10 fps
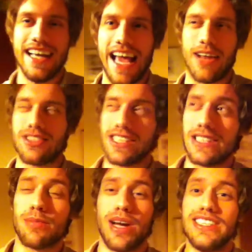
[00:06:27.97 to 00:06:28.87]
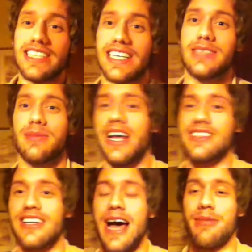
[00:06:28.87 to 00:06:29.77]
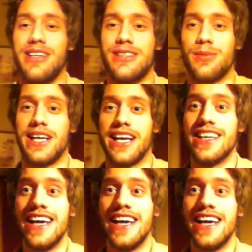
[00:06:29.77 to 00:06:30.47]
And I also need to buy tickets, but that's going to happen this weekend.